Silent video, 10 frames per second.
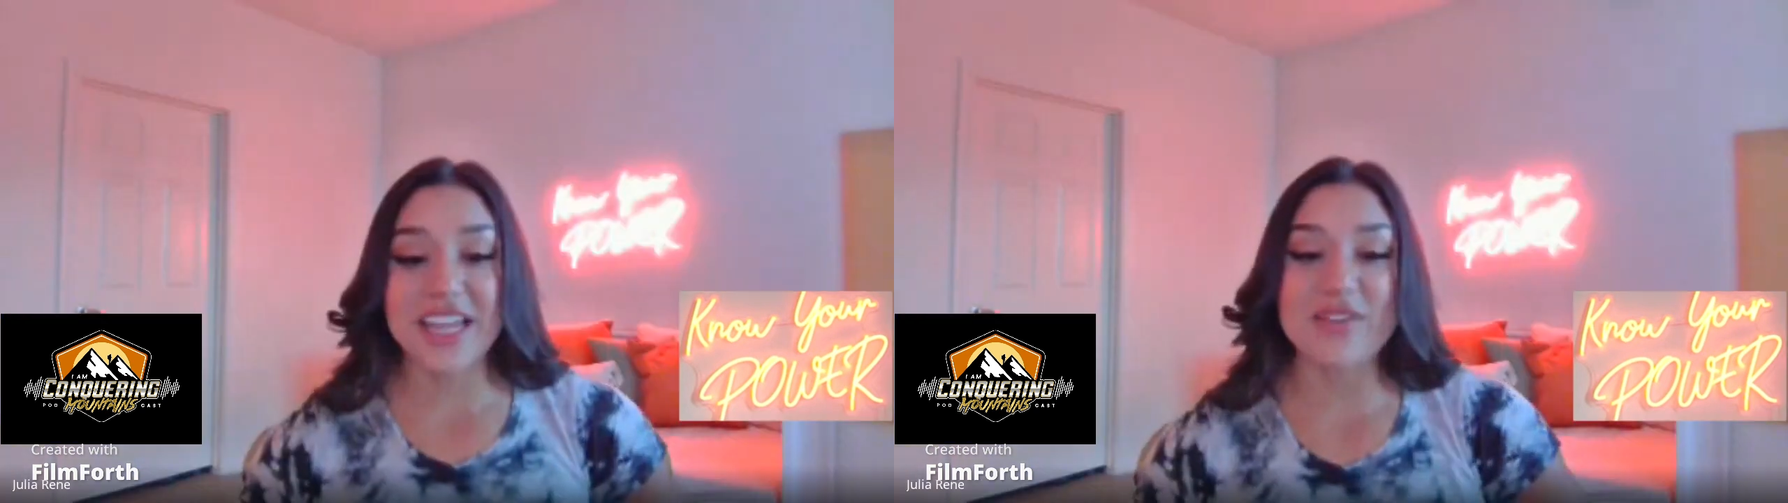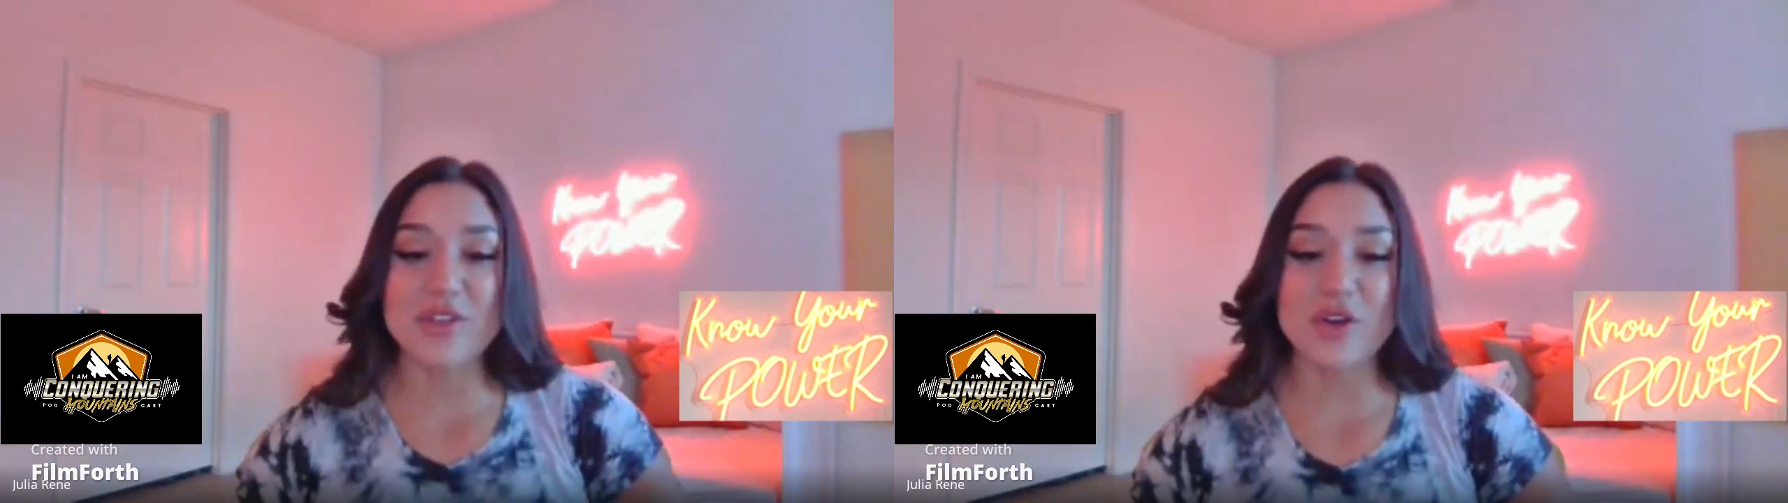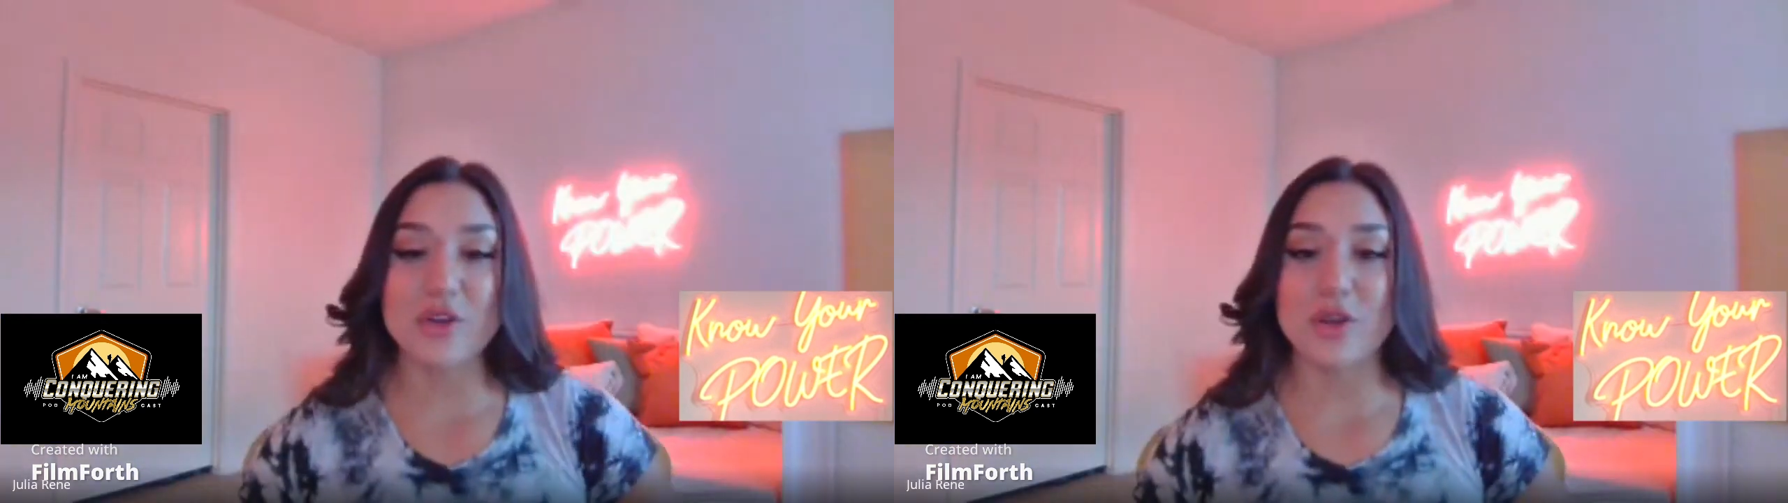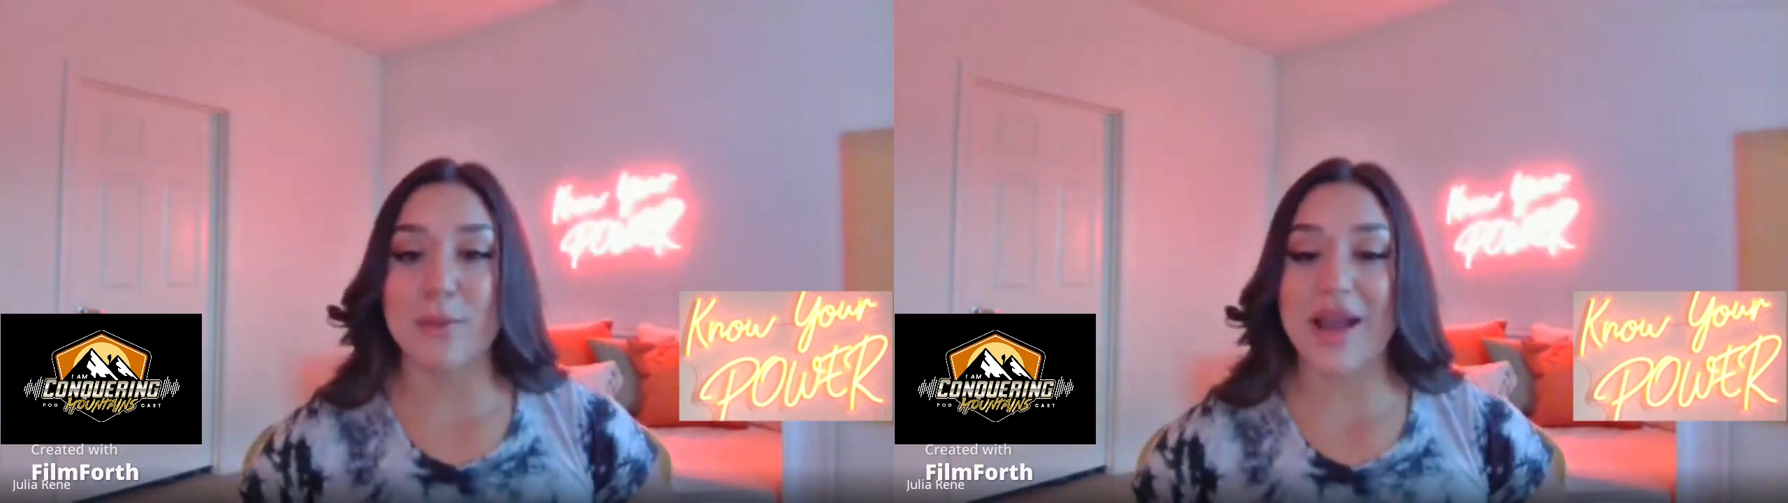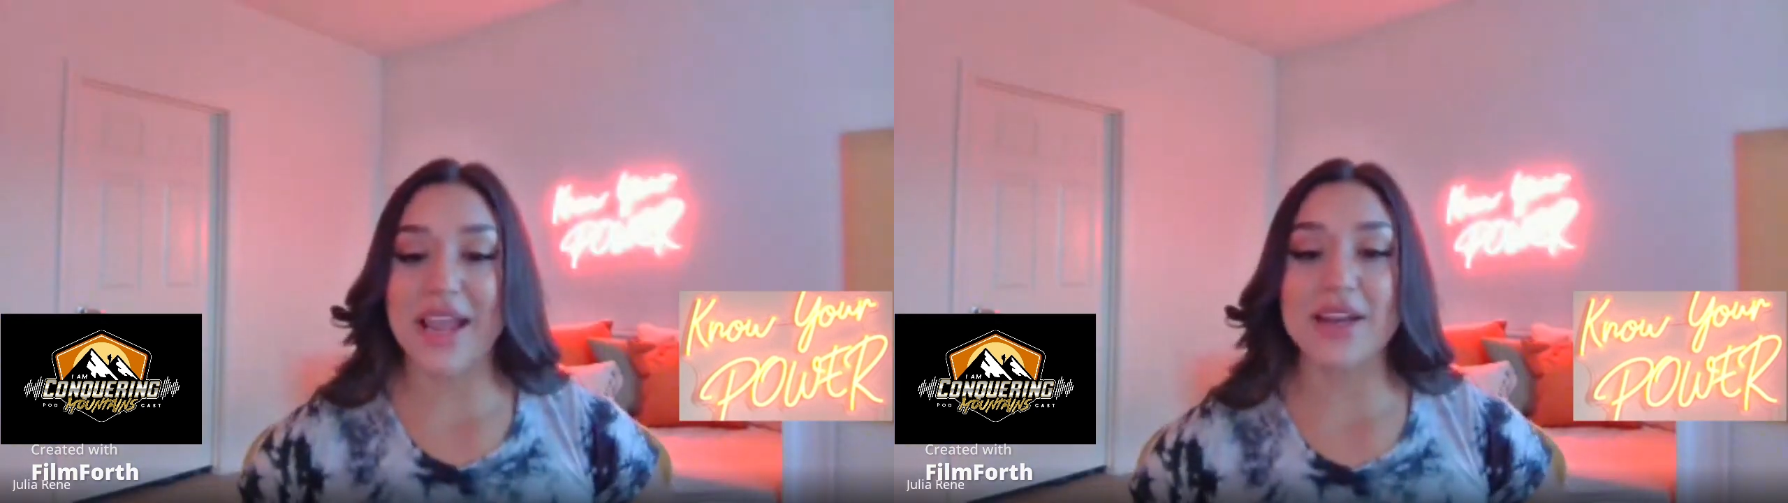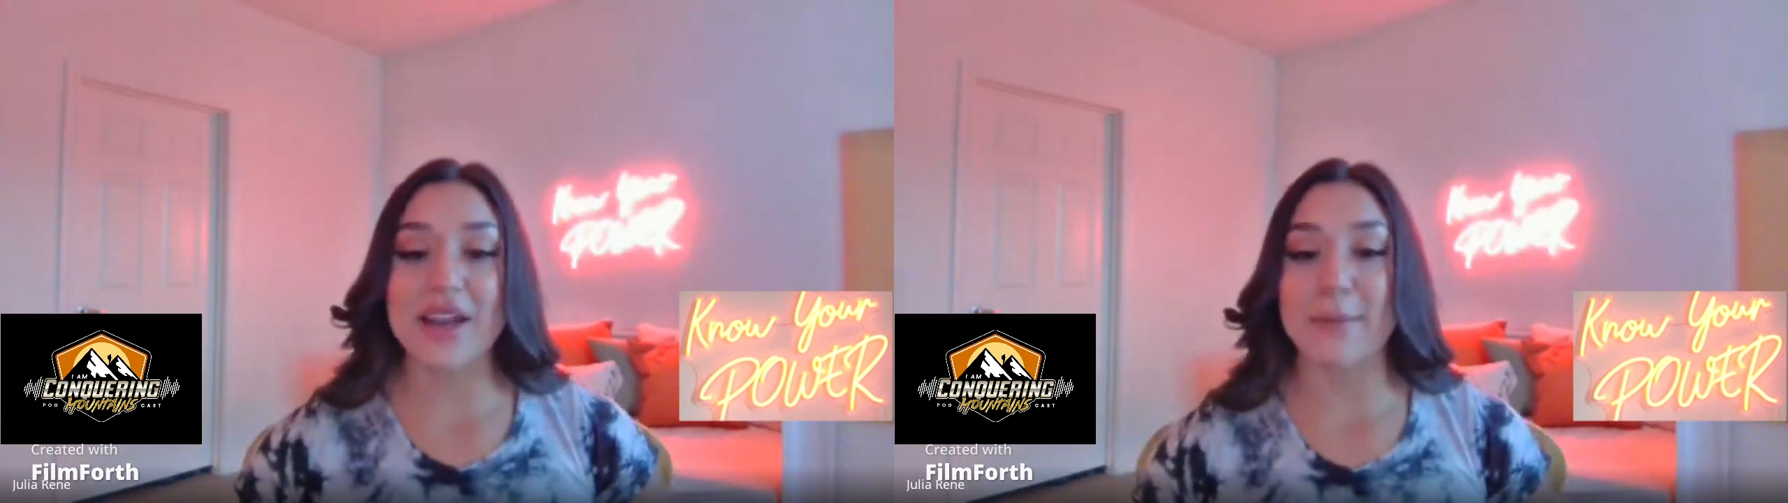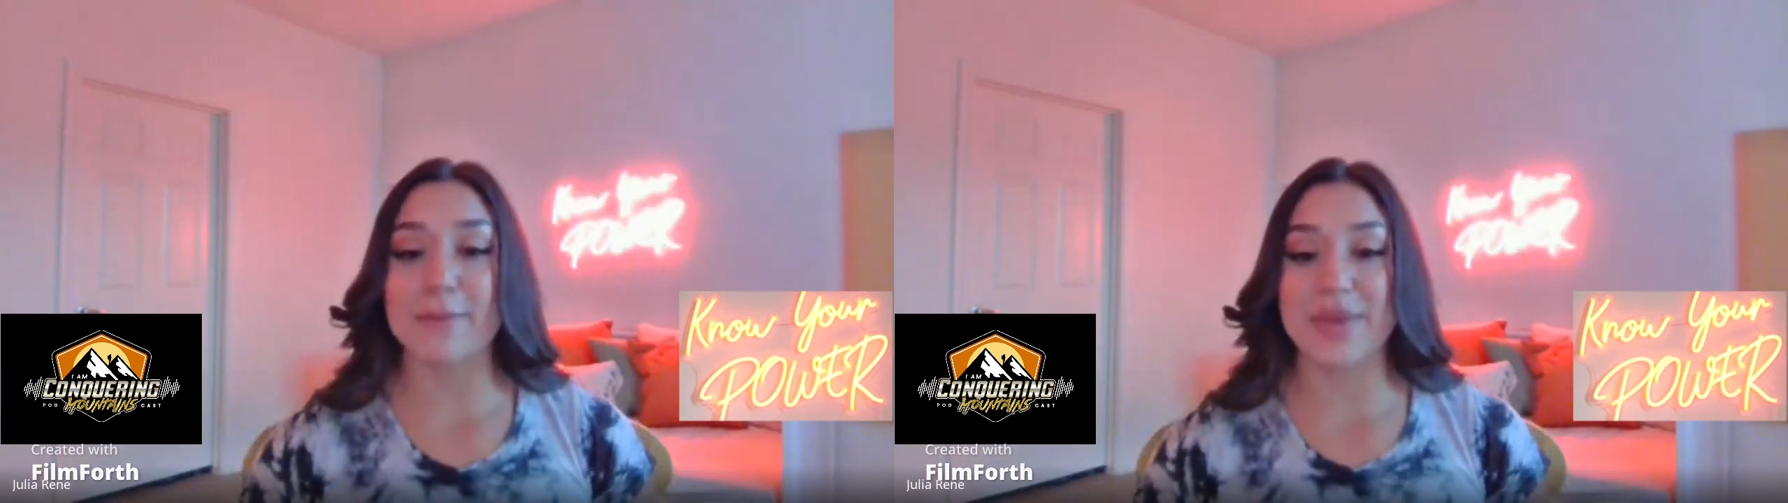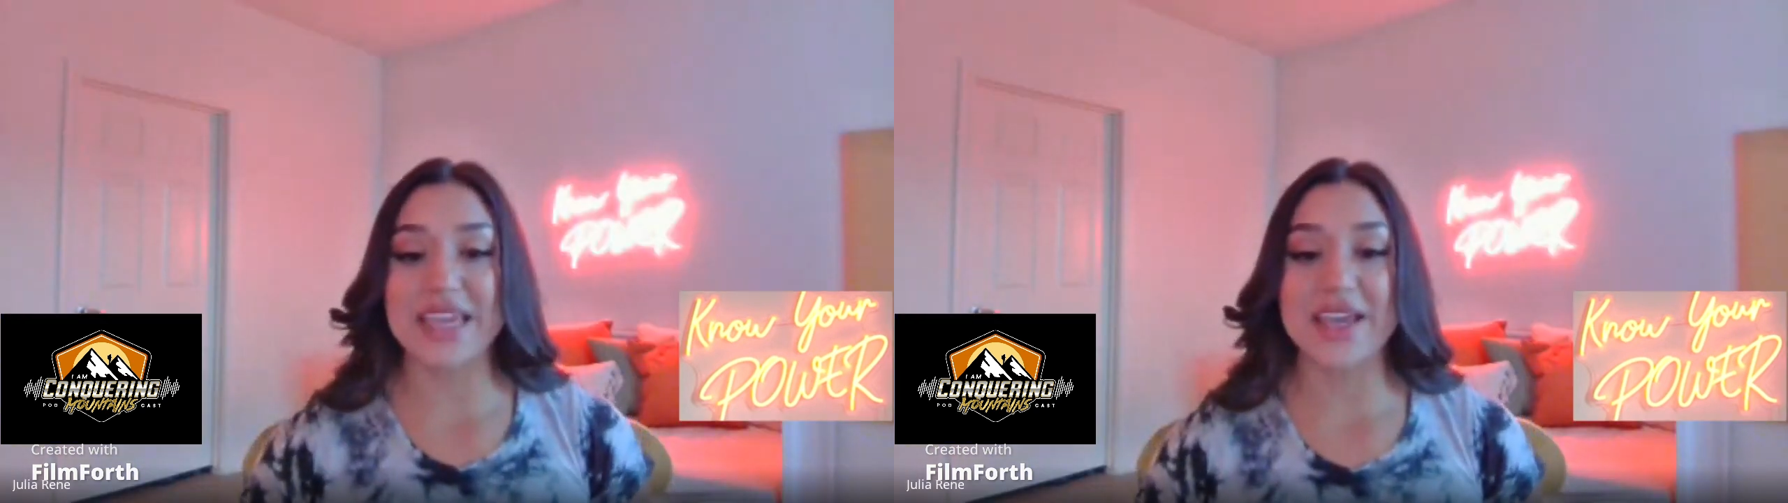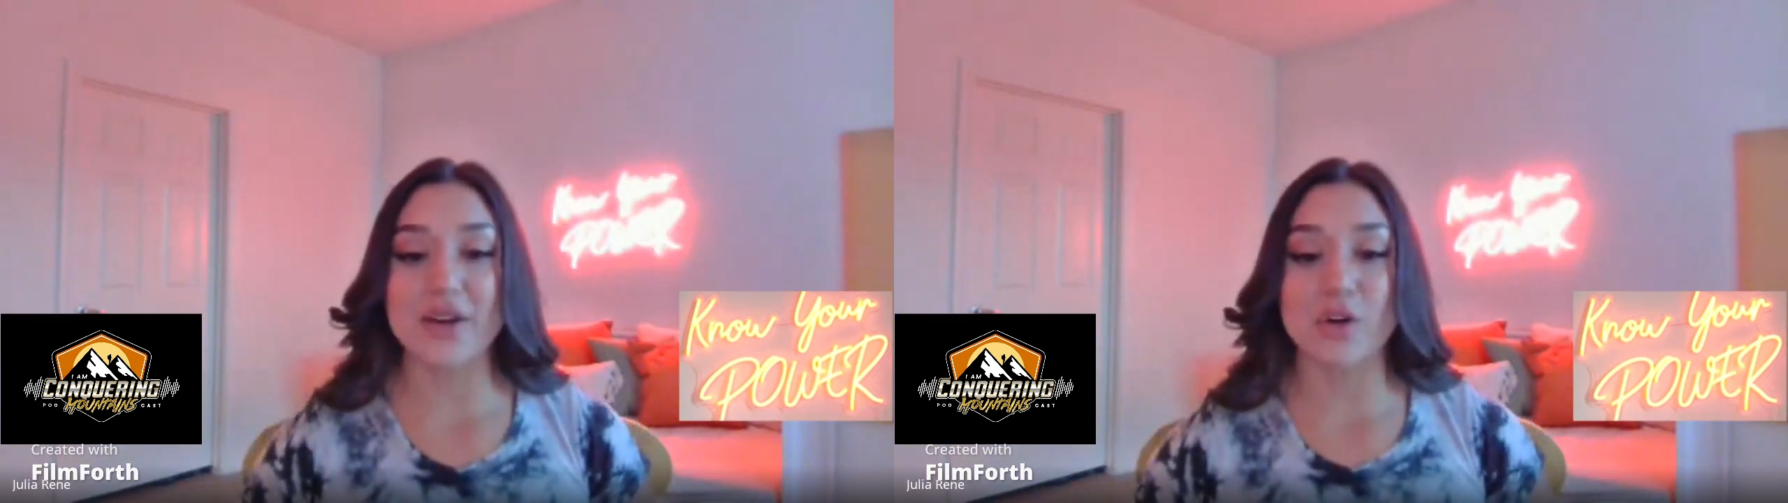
even though you might not be it